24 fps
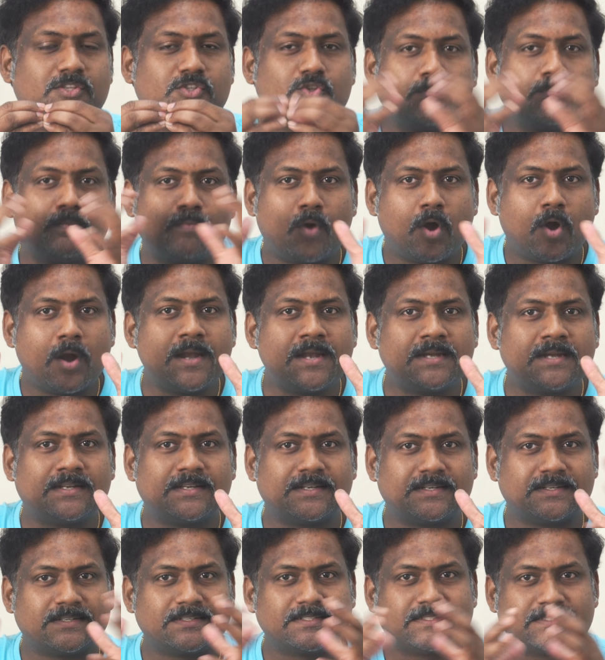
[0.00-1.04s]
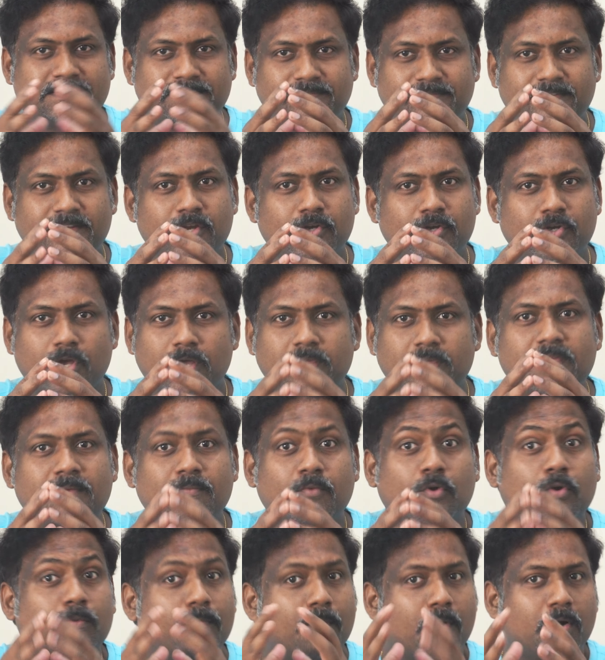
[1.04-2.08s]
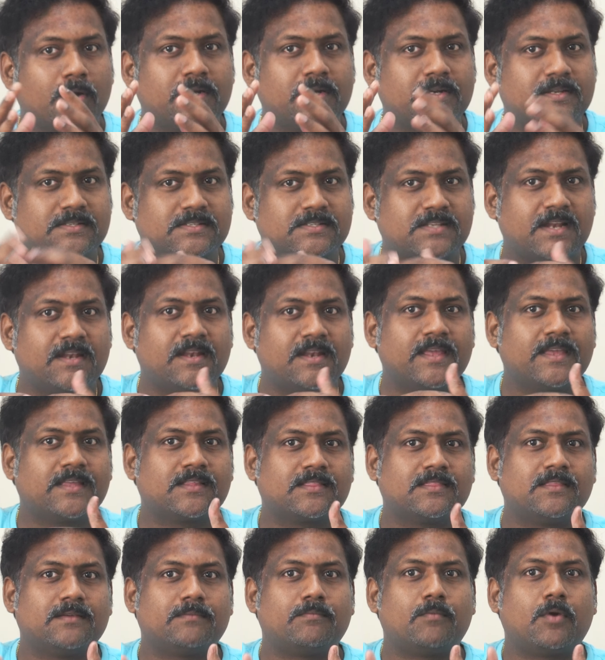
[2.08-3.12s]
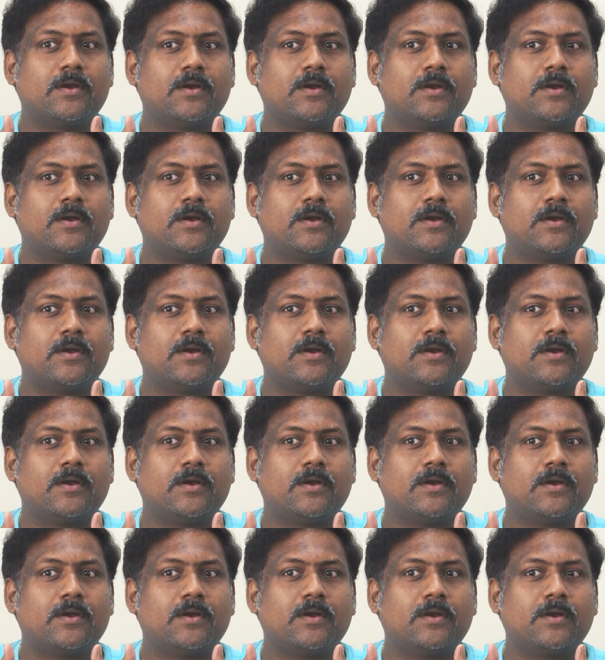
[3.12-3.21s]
so monitors when you're talking about monitors unlike the